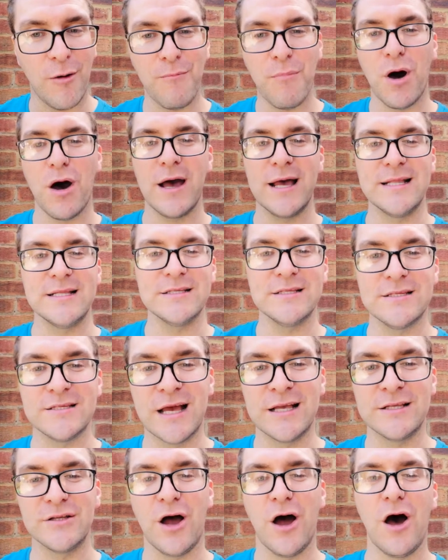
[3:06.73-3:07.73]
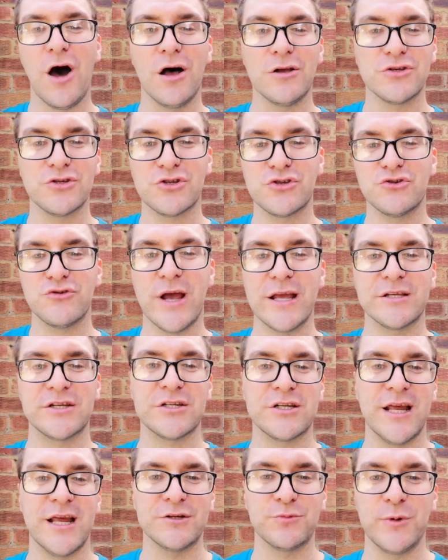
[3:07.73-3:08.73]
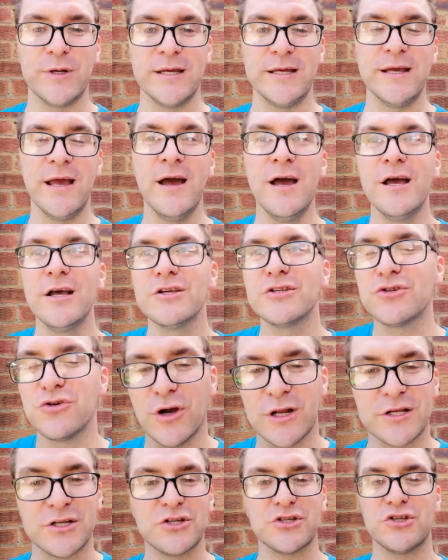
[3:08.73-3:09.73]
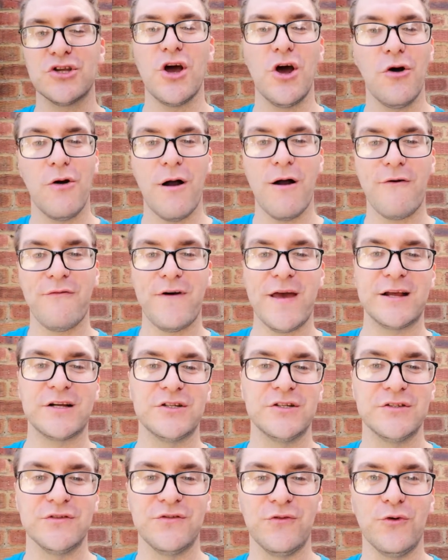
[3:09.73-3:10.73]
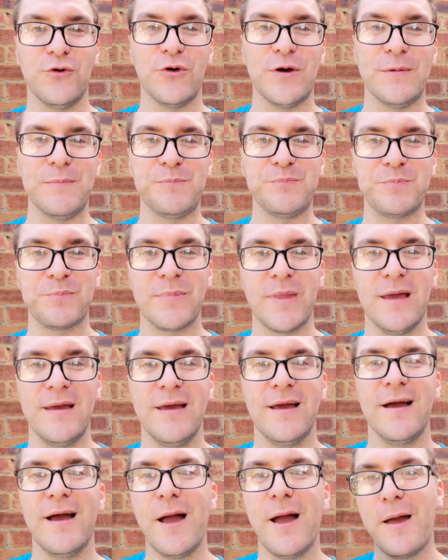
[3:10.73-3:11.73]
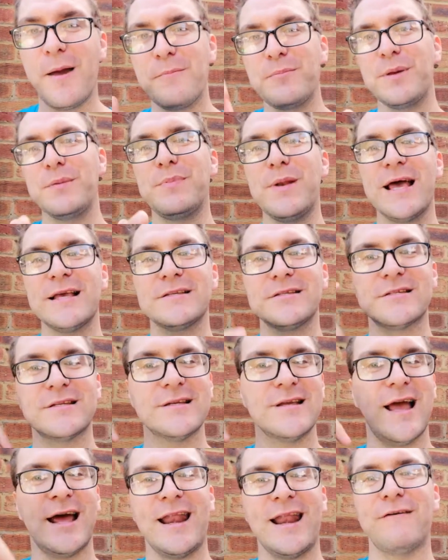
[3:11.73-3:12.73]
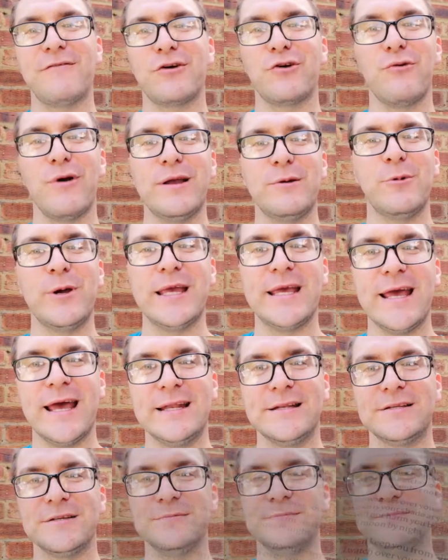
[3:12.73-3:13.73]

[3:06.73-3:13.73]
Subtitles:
our minds and hearts stretched as we try to stir our affections for him. Be blessed and have a great weekend.